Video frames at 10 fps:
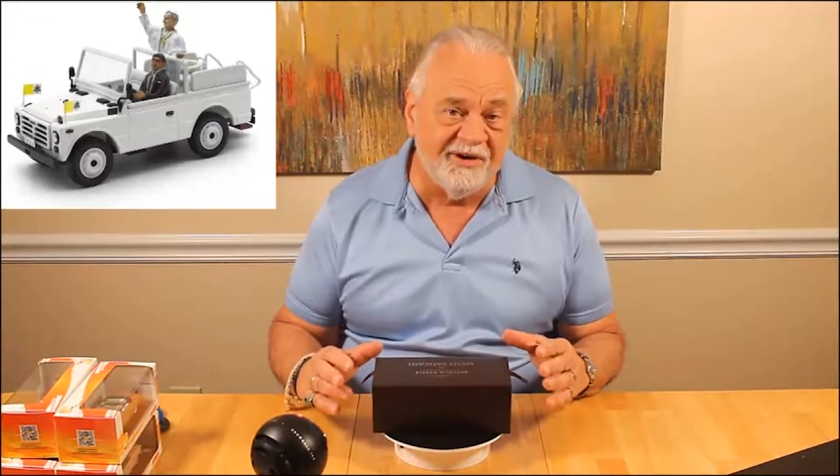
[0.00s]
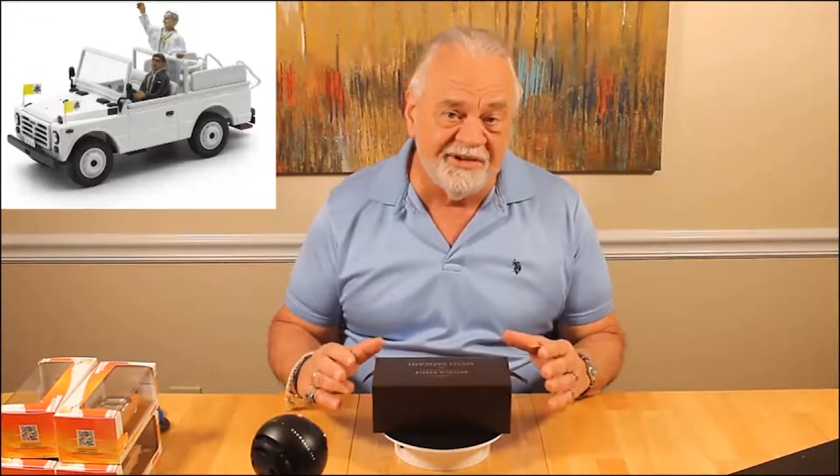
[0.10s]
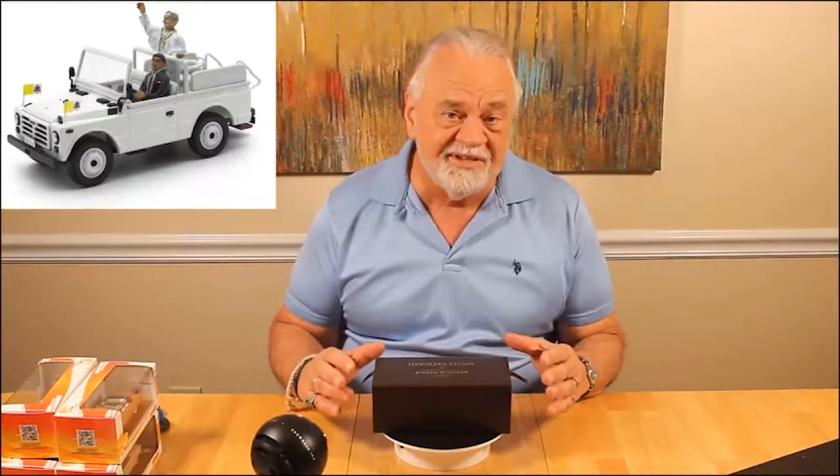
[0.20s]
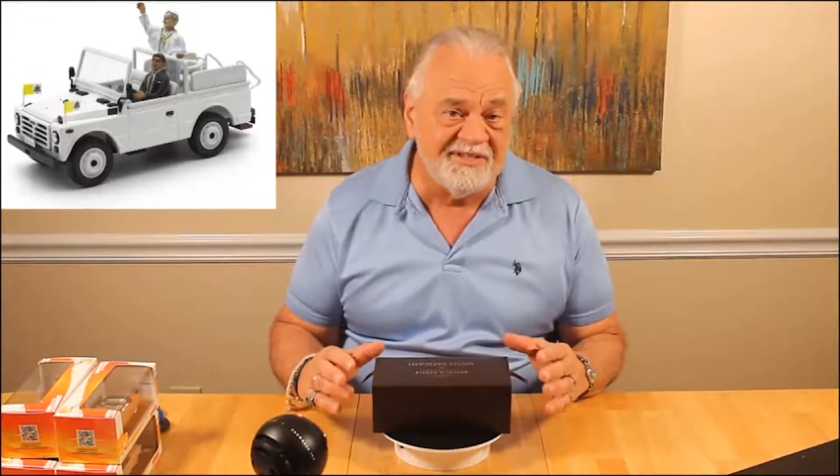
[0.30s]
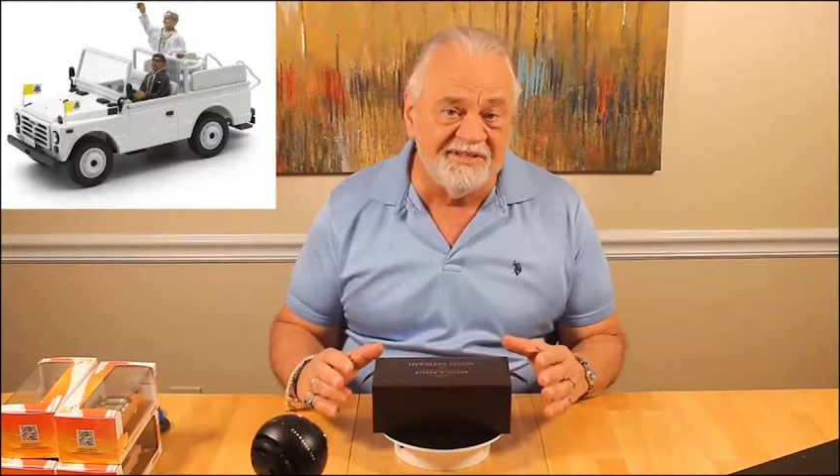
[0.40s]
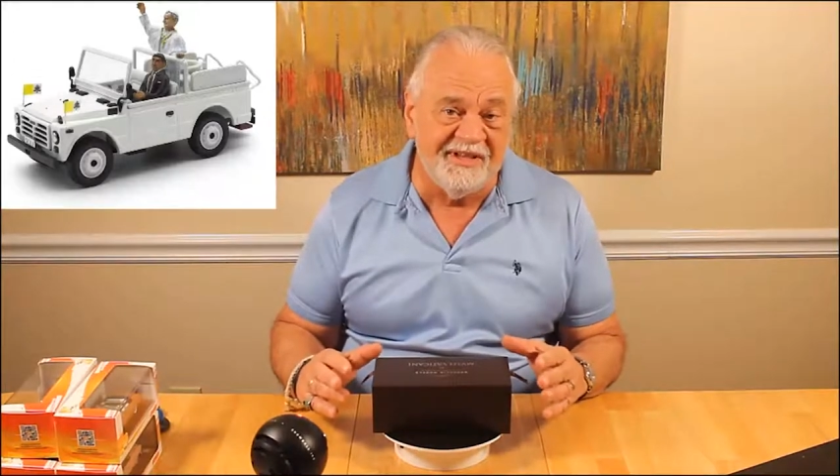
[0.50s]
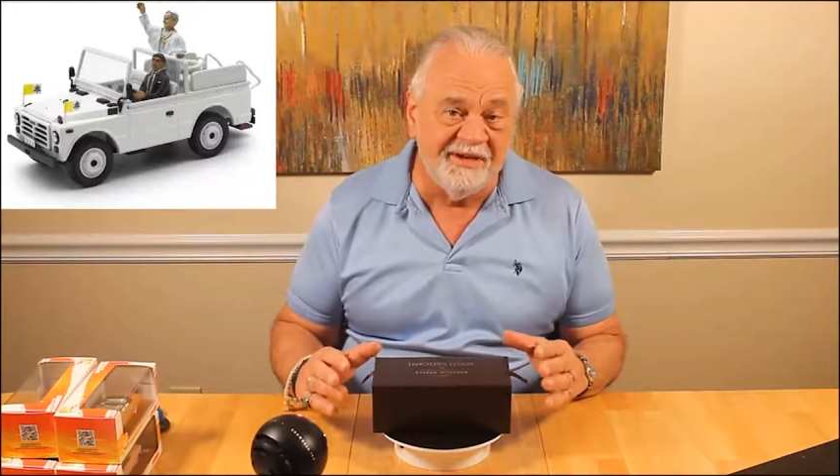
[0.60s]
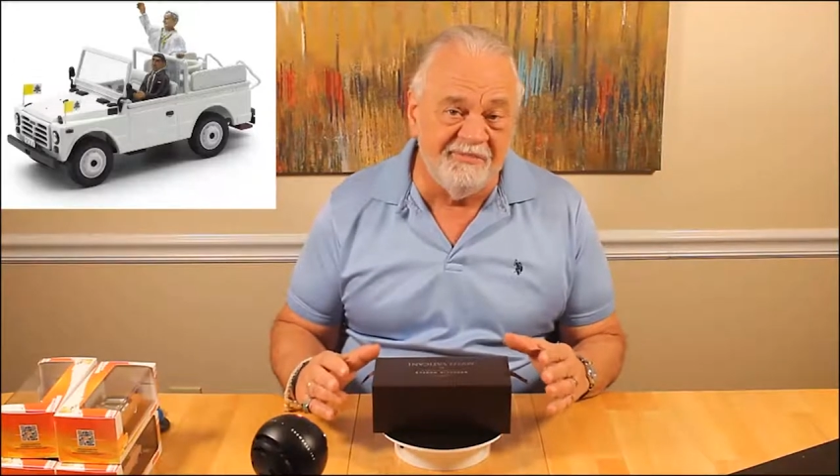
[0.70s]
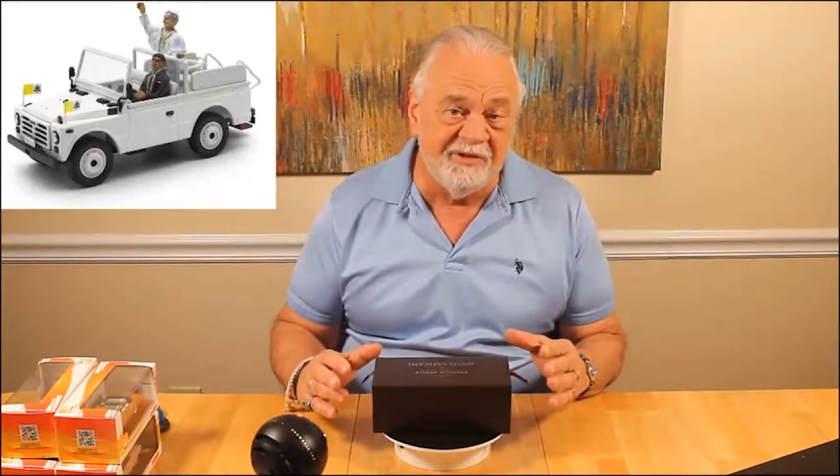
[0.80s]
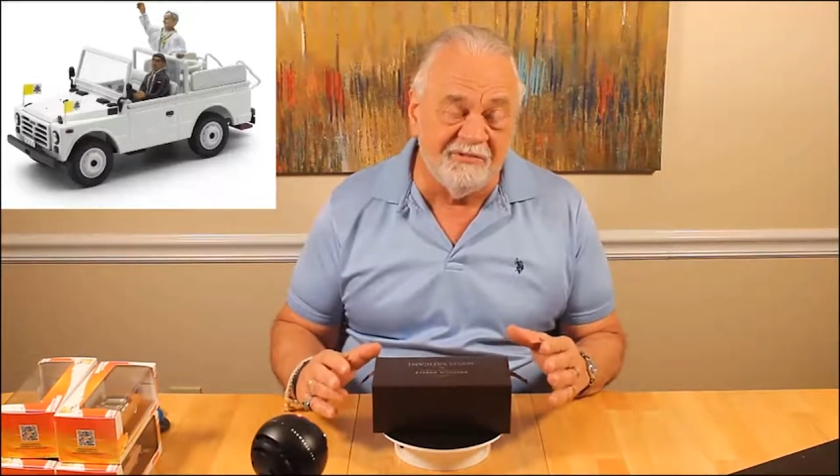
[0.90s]
artist
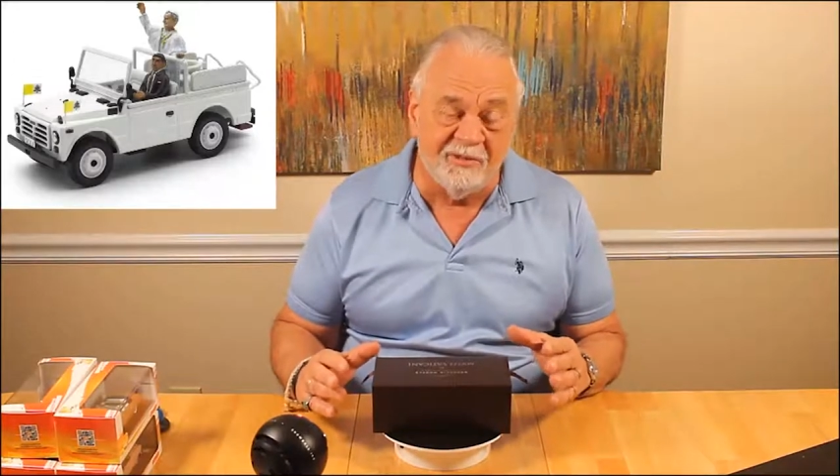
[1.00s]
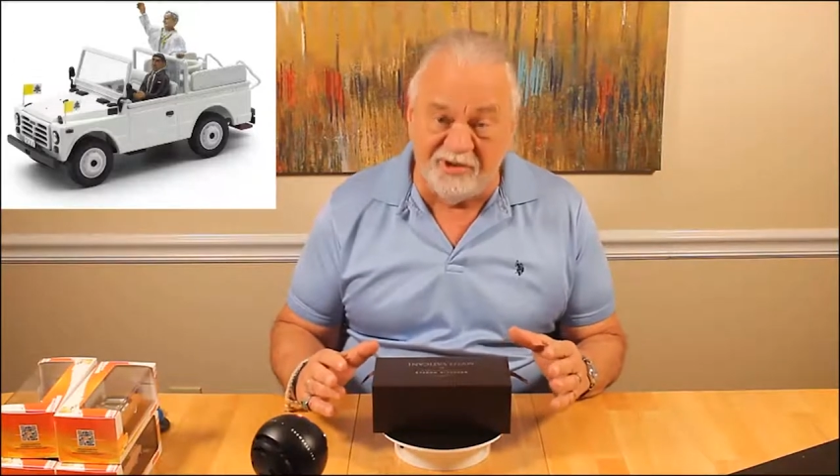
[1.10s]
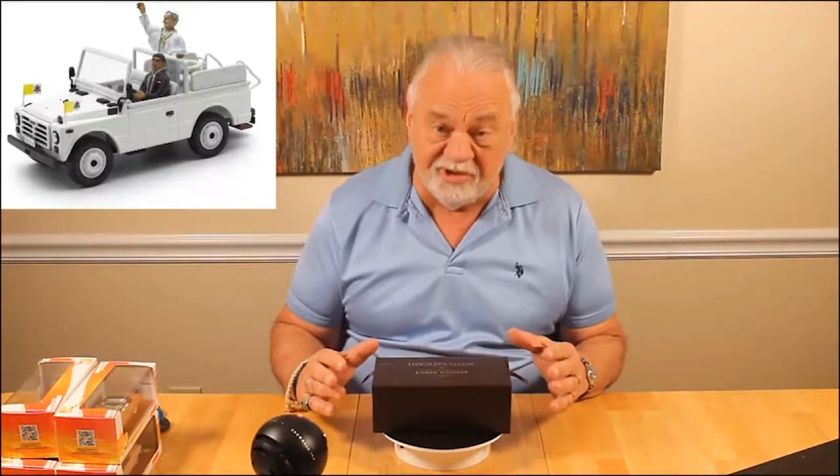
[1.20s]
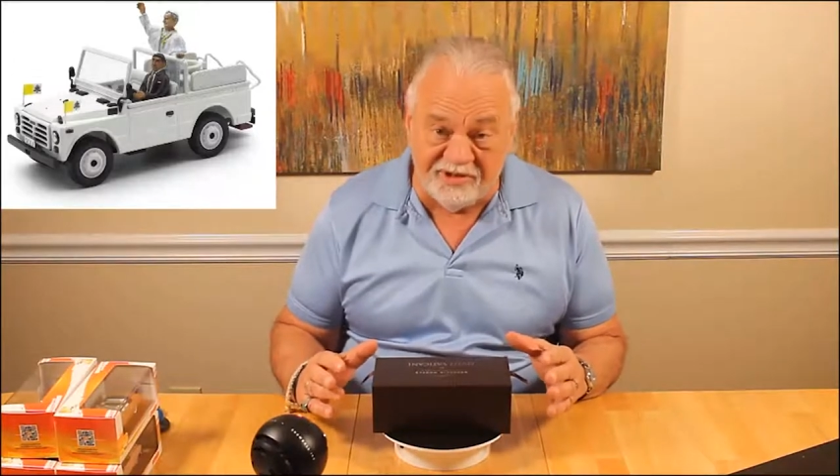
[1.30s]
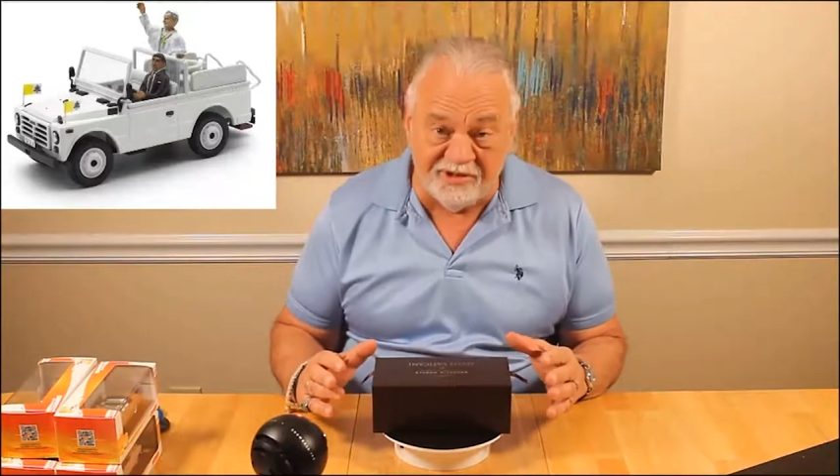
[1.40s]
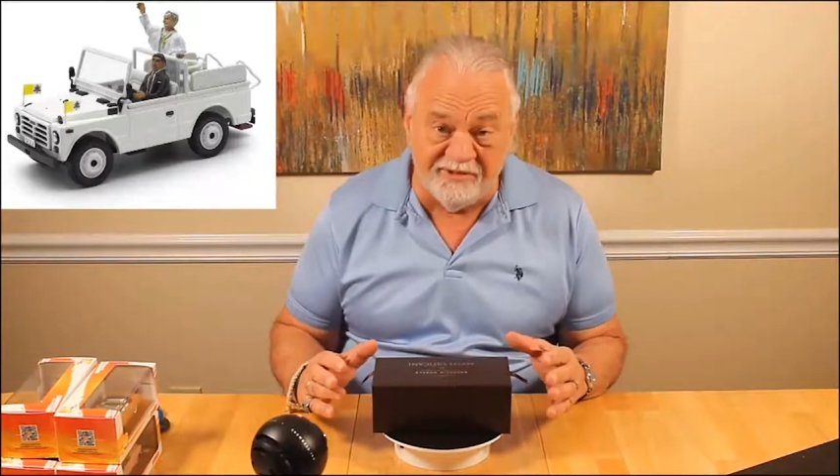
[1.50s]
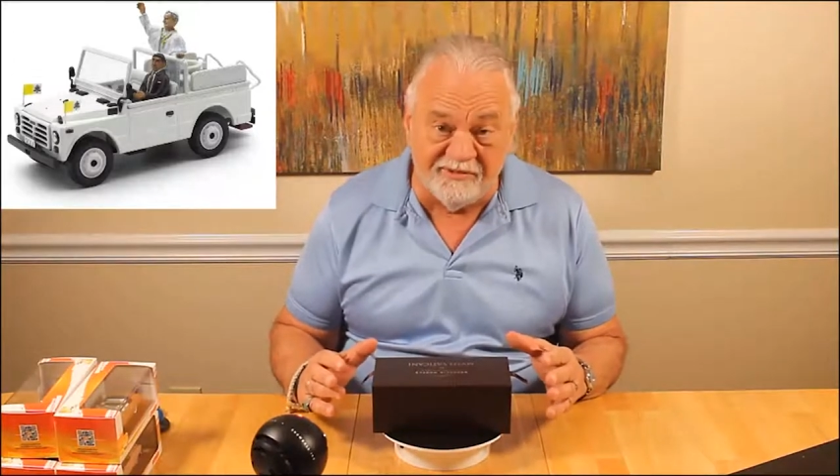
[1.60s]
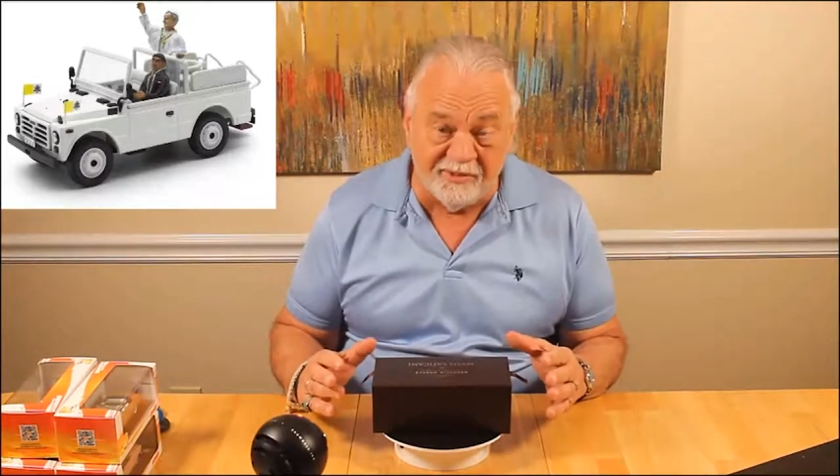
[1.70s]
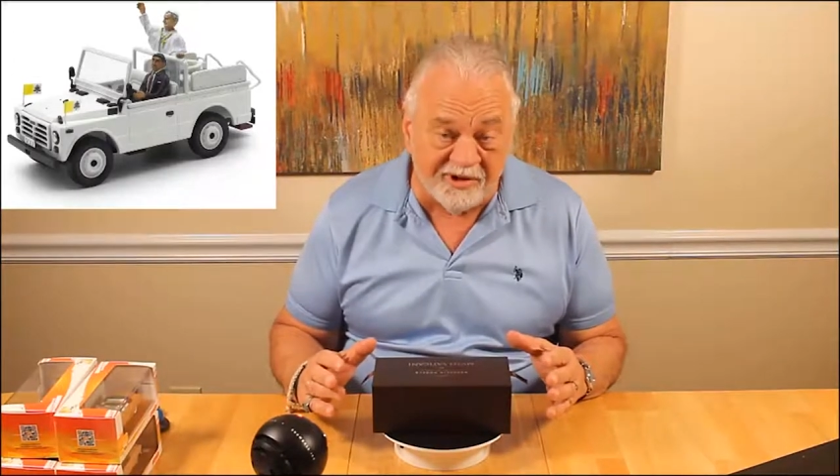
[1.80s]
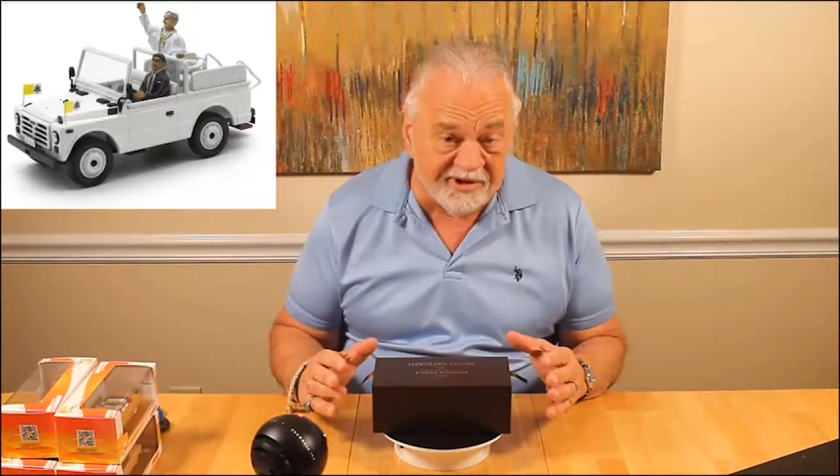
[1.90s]
named Roberto
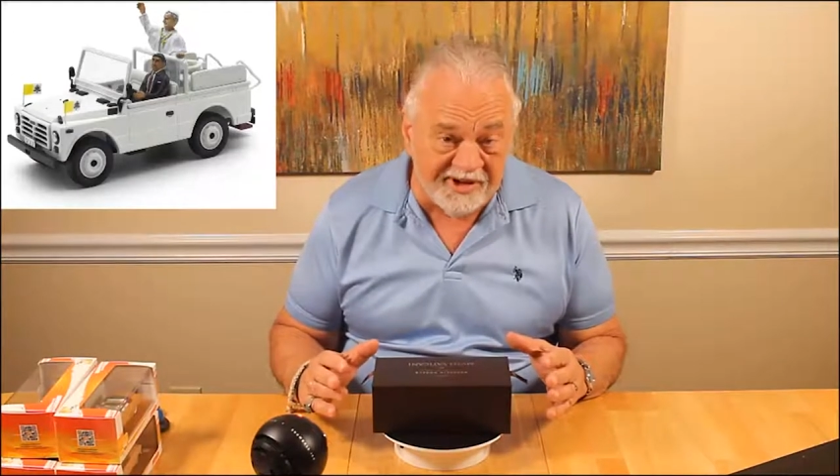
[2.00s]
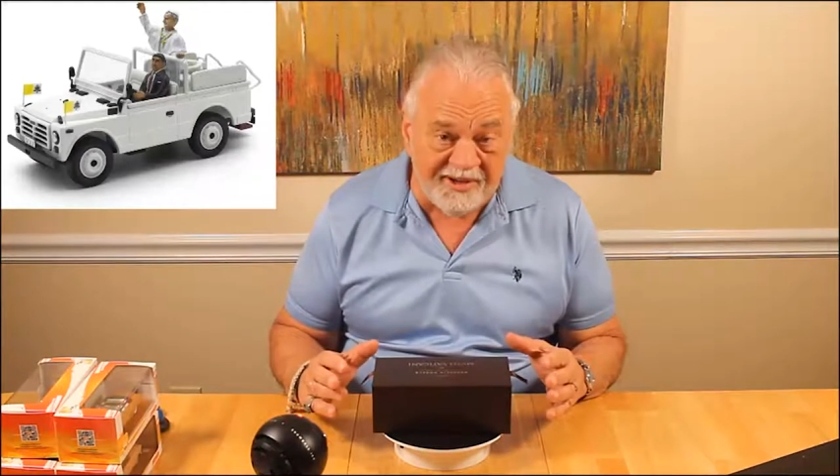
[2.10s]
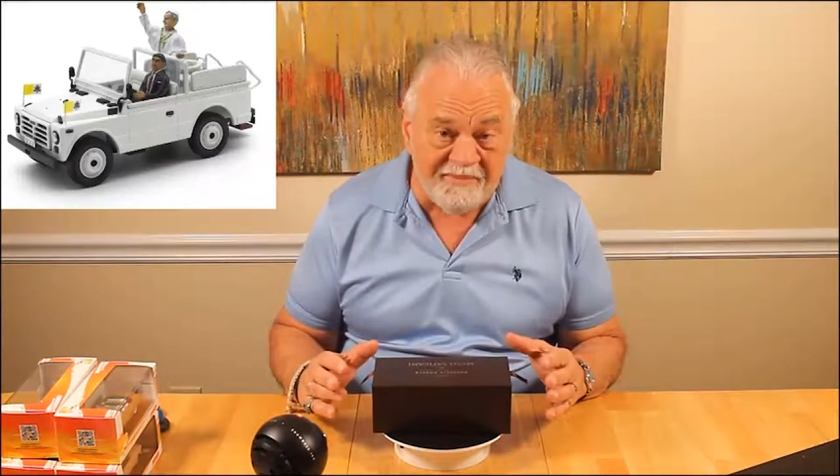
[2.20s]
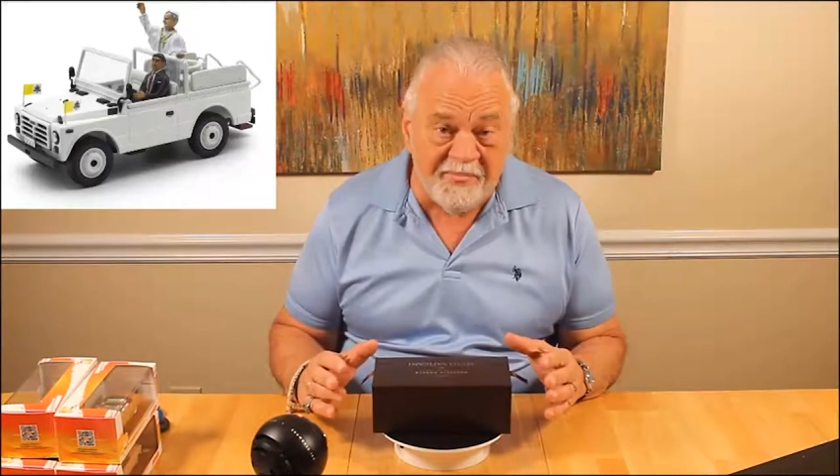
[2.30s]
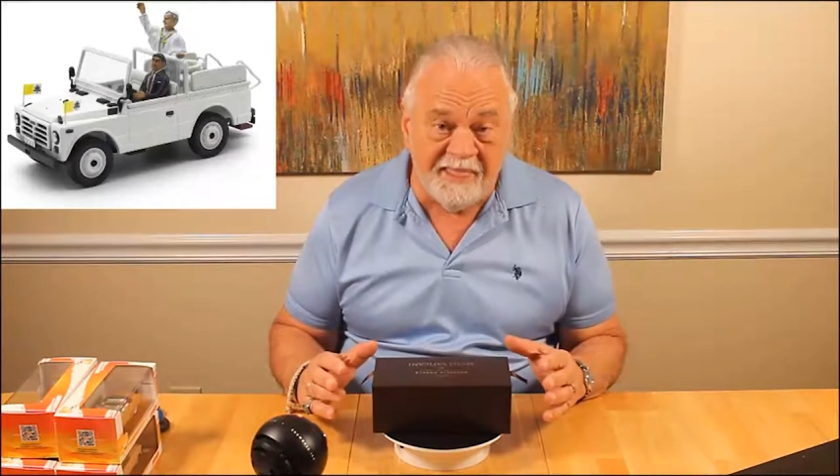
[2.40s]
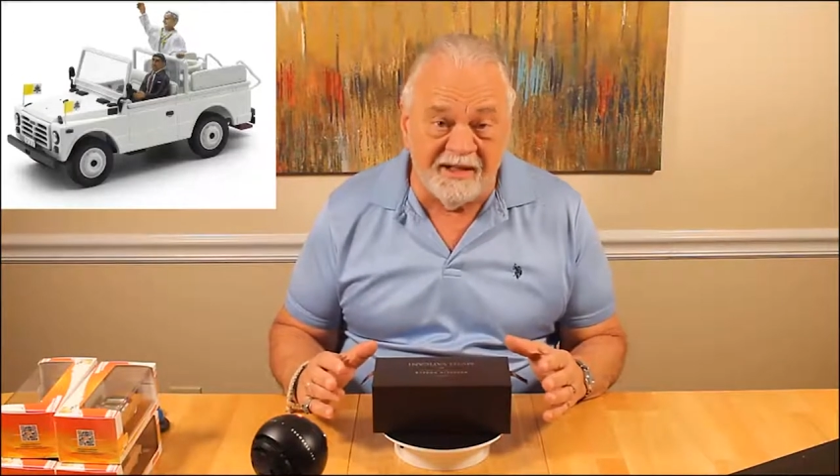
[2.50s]
Verardi,